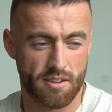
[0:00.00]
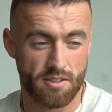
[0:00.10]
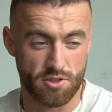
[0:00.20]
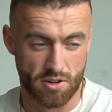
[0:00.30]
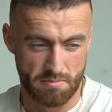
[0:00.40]

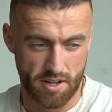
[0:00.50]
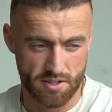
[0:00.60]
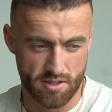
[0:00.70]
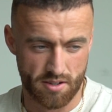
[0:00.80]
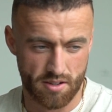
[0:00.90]
Jordan
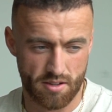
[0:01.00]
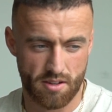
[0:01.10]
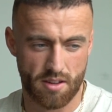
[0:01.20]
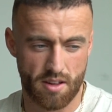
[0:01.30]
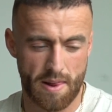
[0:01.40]
Peterson,
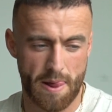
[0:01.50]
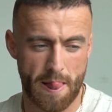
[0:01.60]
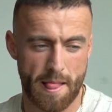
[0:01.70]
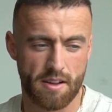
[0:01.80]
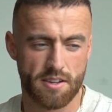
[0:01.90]

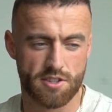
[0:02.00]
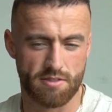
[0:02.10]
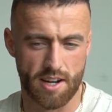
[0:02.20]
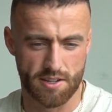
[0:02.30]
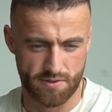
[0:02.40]
Sir
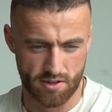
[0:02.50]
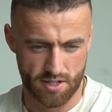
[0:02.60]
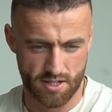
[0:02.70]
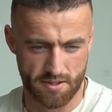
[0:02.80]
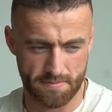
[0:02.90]
Alex
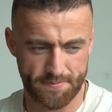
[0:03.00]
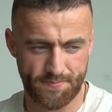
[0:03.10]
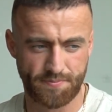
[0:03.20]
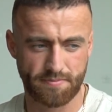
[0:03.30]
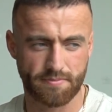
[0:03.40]
Ferguson,
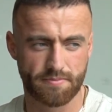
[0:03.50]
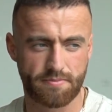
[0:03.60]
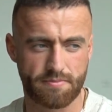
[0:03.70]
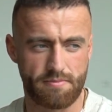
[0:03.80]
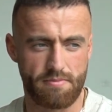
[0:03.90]

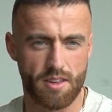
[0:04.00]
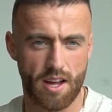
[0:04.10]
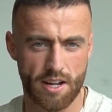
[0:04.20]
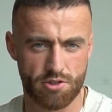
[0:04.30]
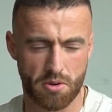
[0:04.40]

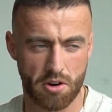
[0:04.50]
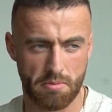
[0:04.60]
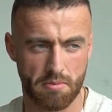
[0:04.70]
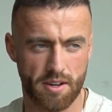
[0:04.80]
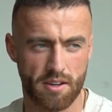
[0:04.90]
Andrew
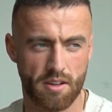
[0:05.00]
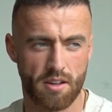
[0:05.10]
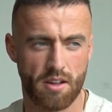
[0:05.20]
Huberman,